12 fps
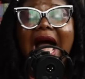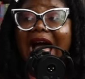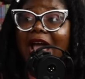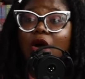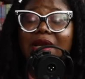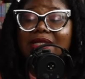
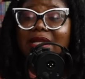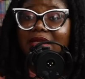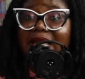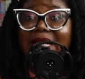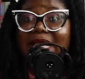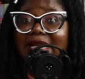I honestly
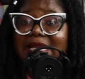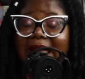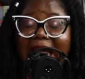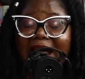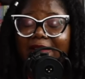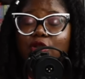think that they
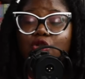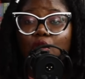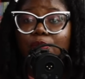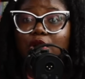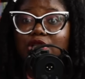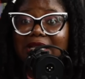have so
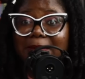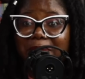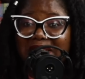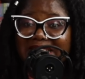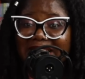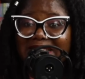much
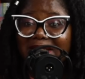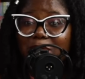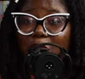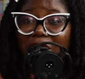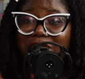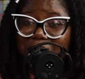BDSM
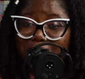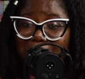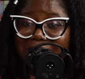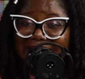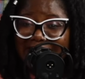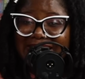
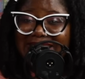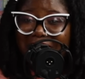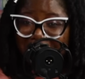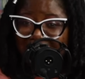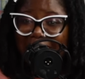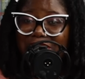undertones in
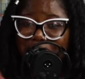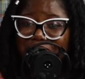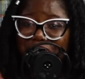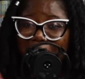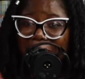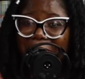their
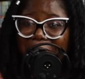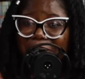relationship.